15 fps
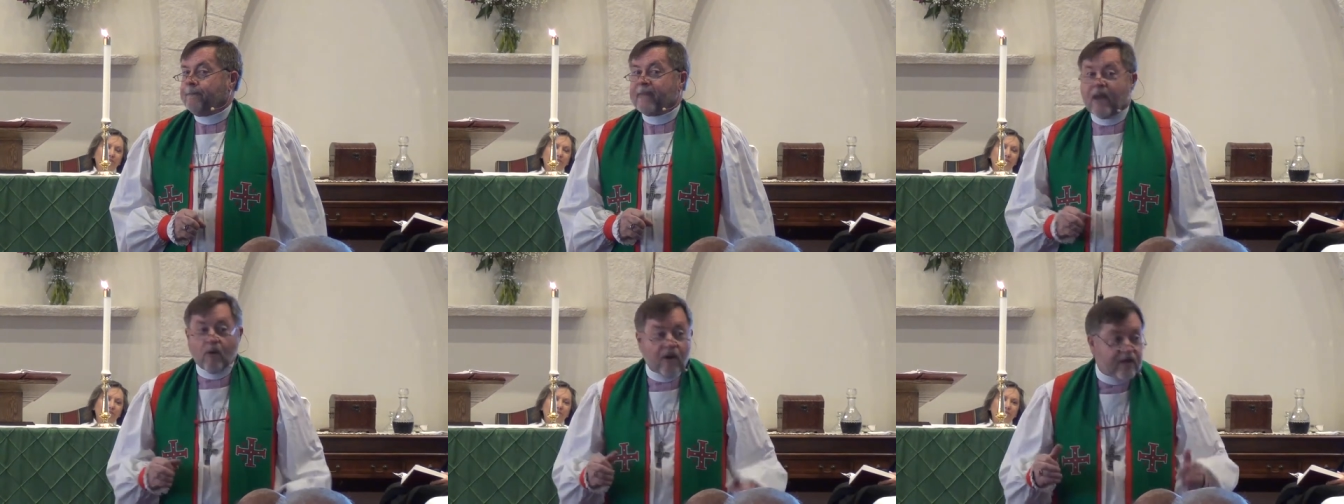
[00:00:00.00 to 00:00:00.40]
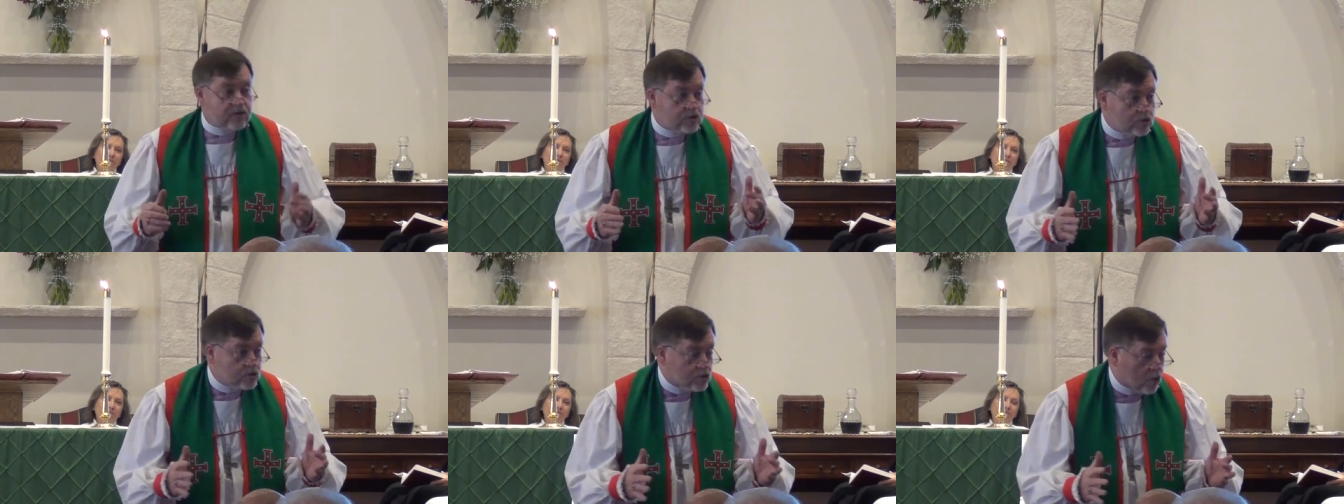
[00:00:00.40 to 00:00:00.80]
Now,
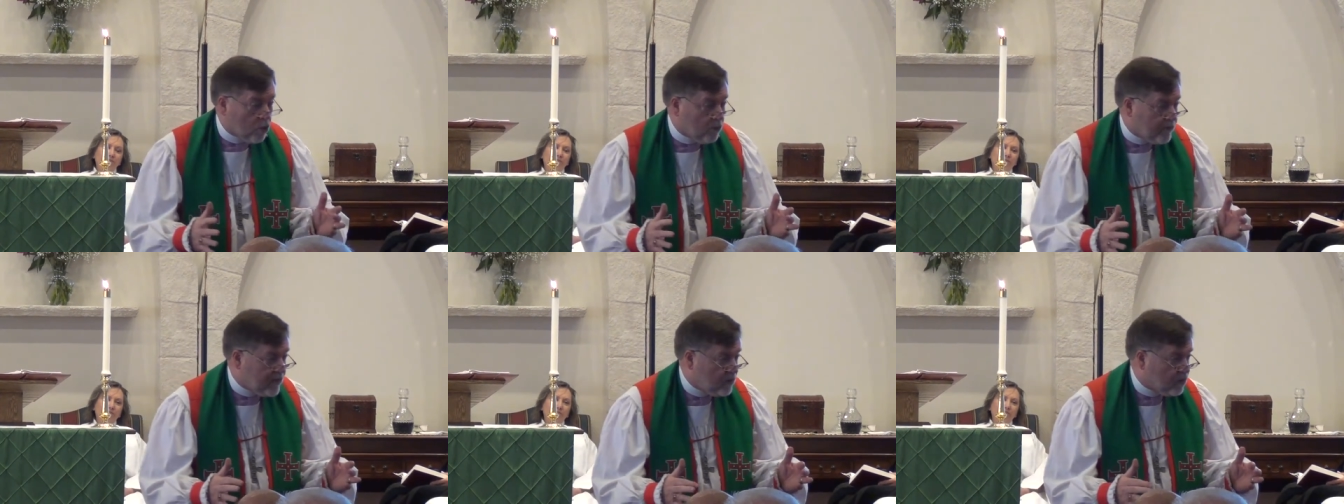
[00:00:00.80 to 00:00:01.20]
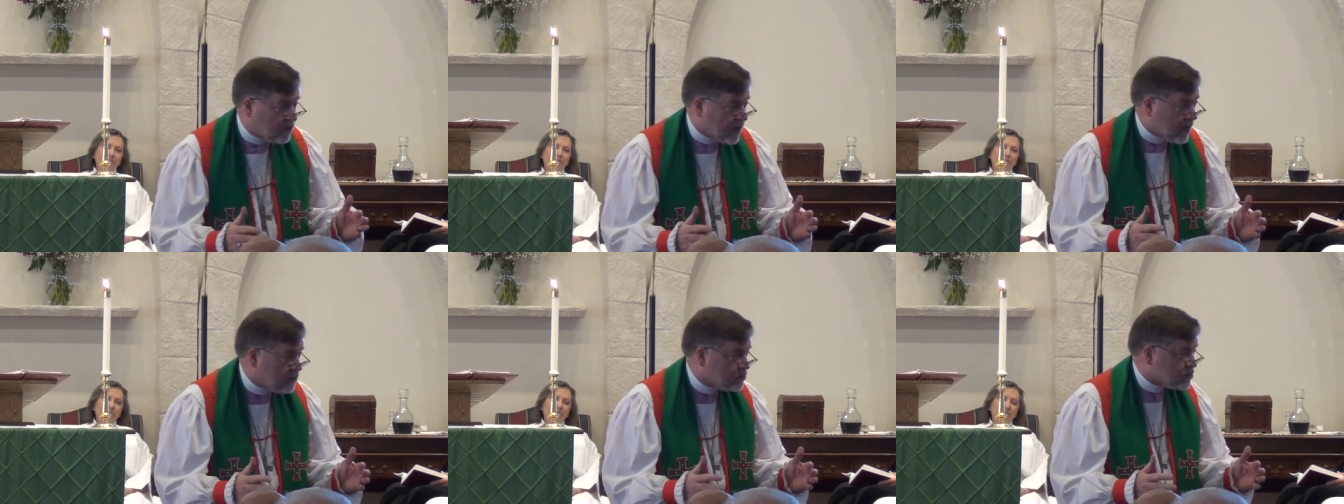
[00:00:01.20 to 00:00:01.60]
had you told me
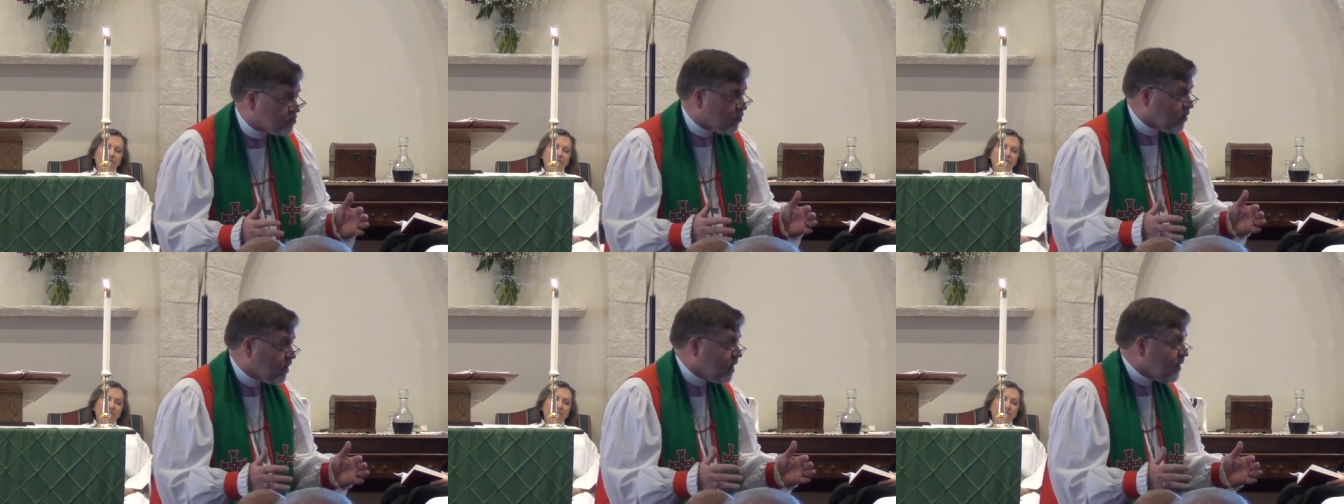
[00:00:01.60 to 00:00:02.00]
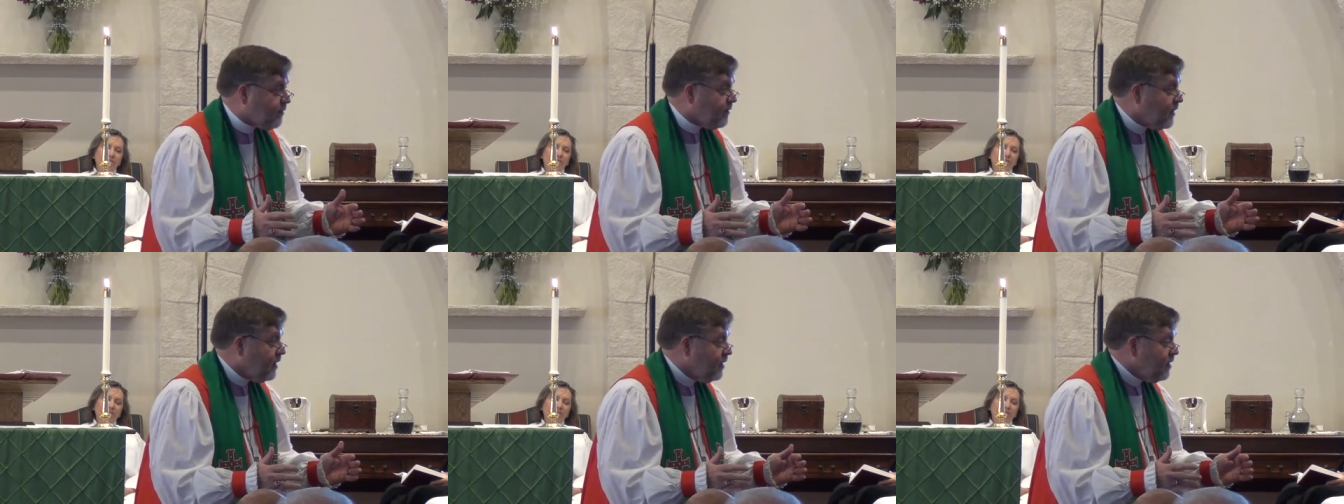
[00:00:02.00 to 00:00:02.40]
when I was growing
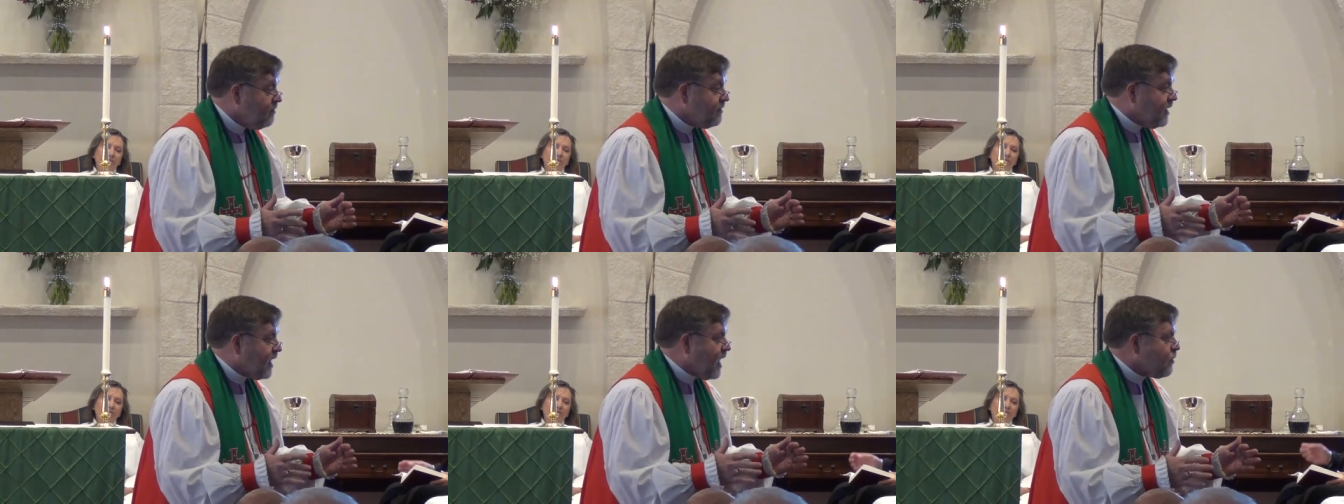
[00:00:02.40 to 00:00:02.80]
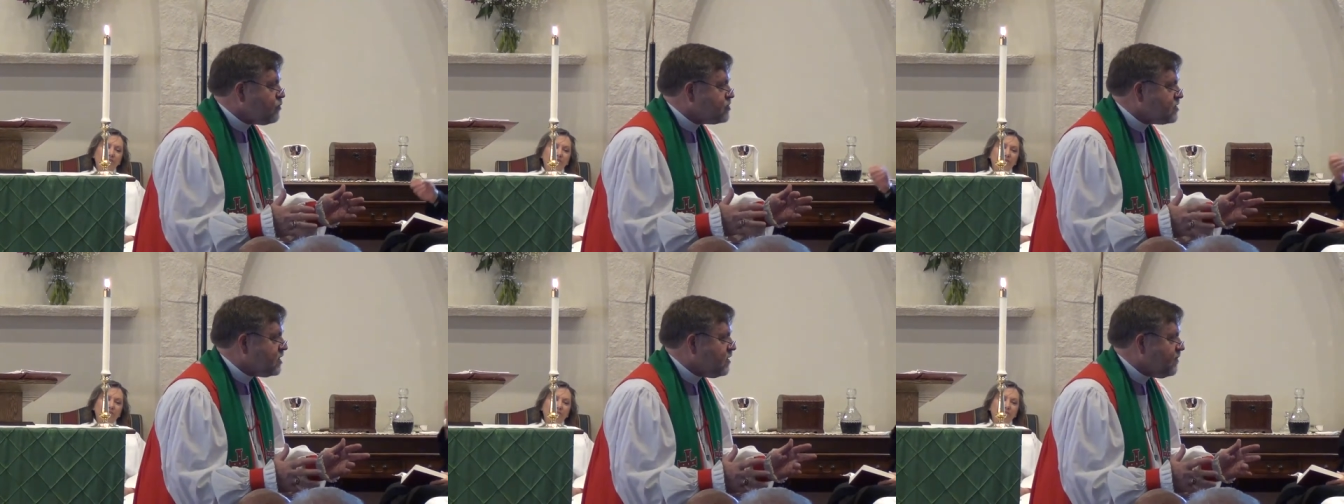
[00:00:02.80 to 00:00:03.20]
up that I
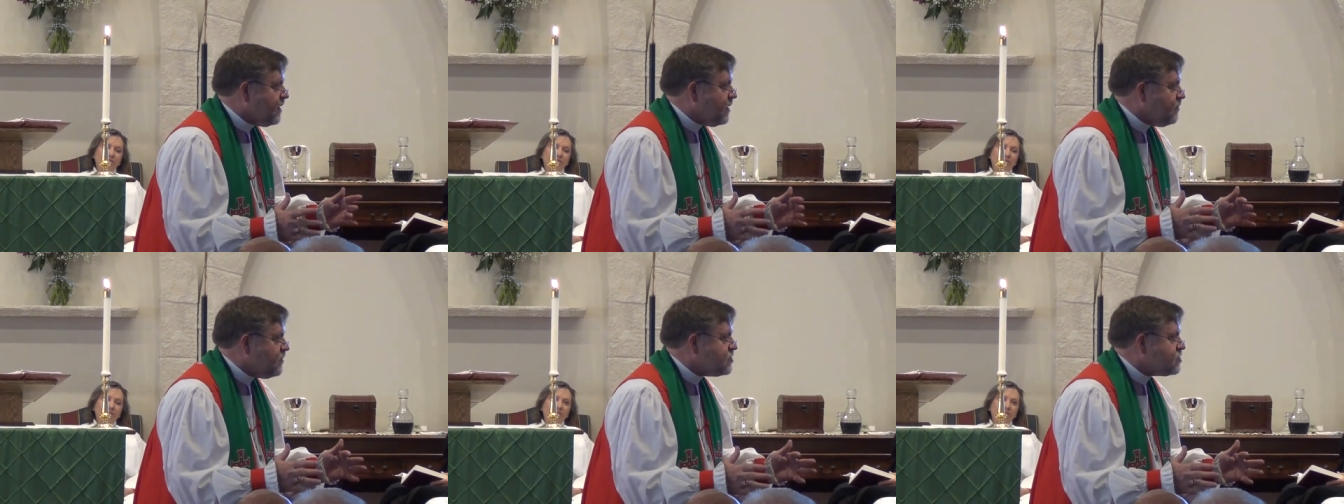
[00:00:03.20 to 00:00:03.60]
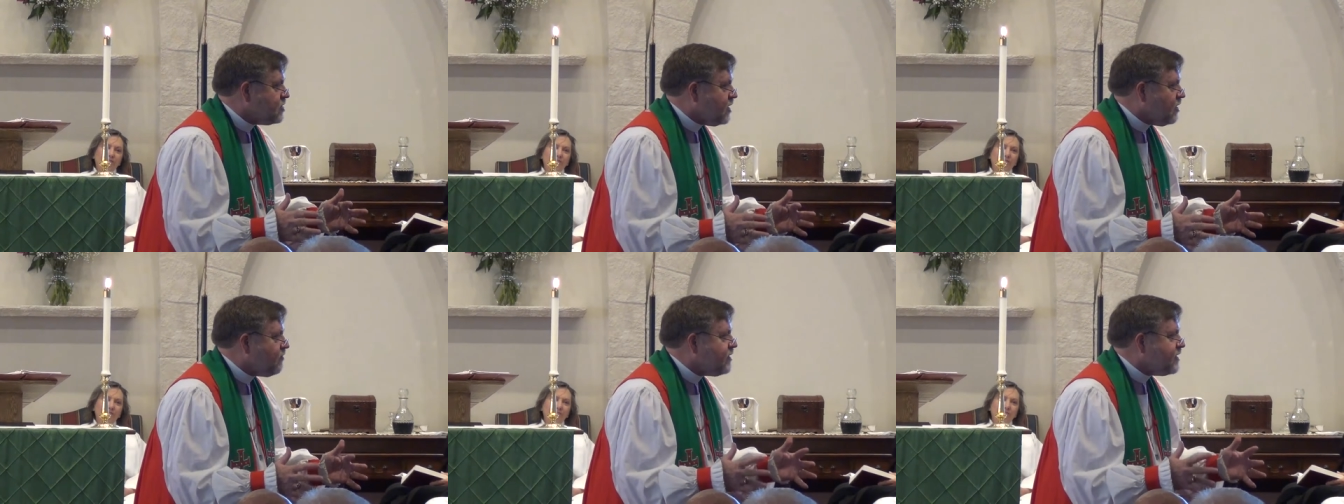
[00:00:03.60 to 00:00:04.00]
was going to be a
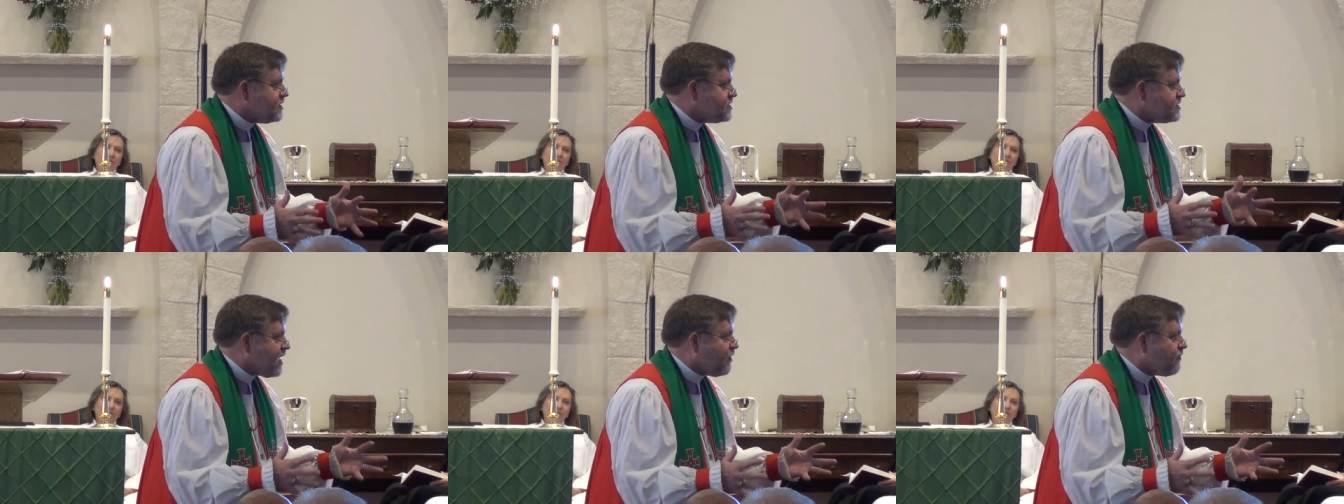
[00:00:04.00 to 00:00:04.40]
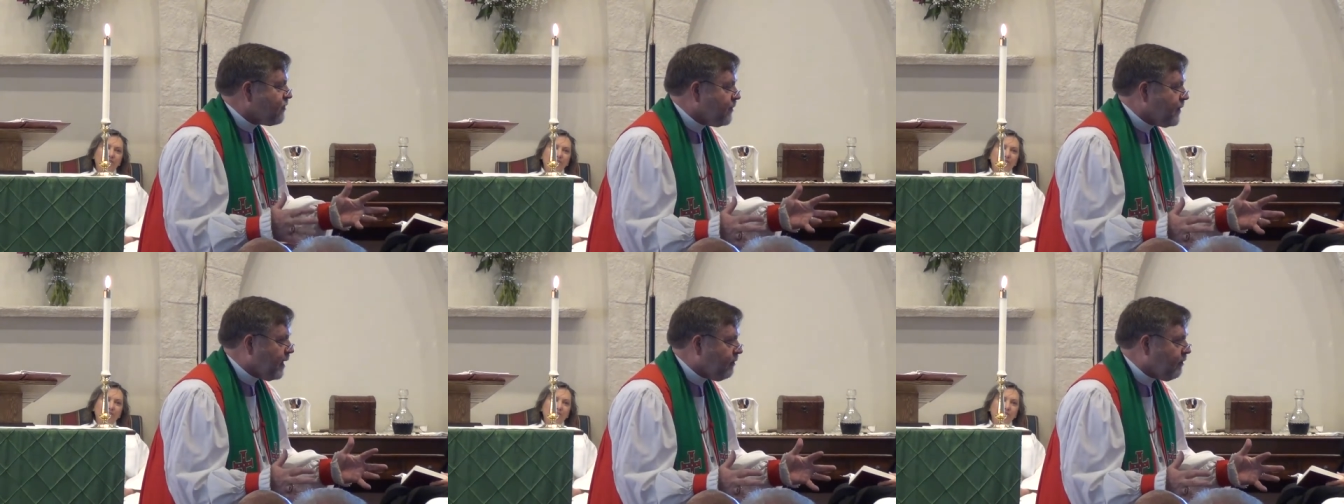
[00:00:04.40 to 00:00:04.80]
missionary in South
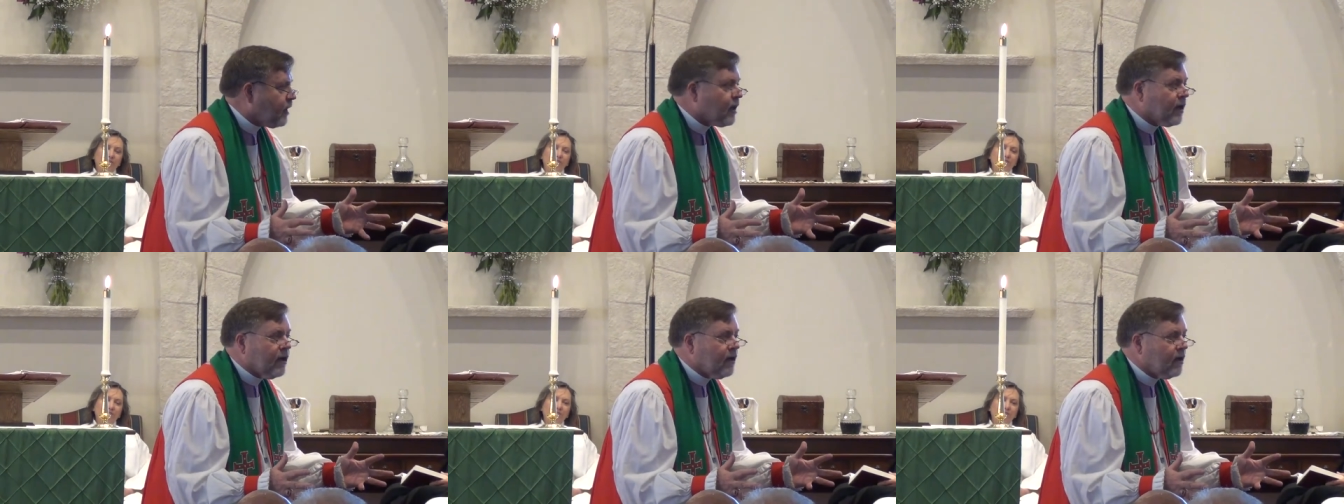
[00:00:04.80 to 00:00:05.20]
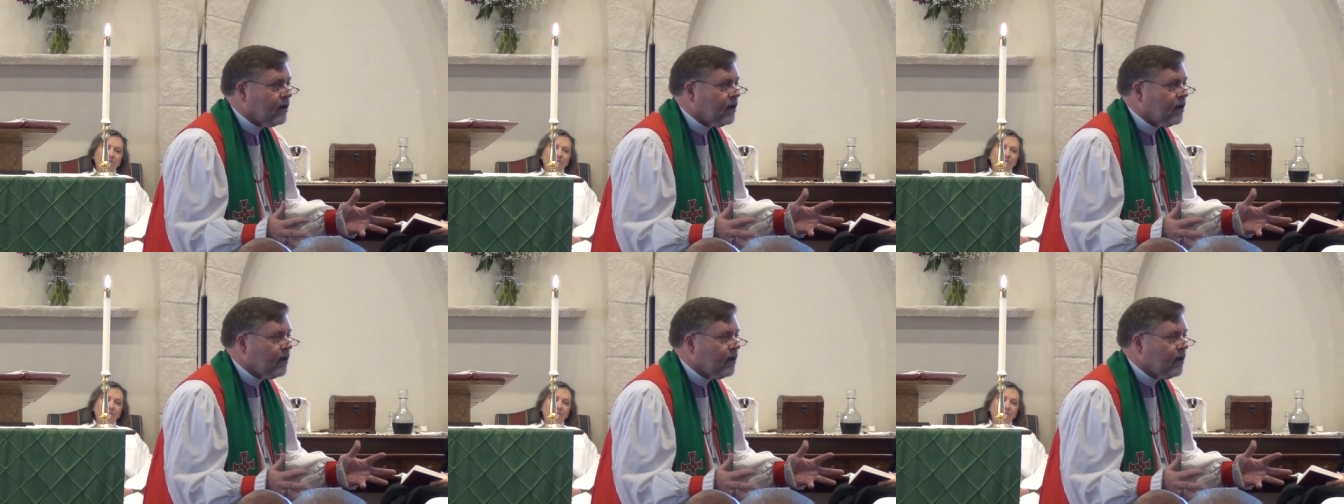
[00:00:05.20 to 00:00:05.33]
America,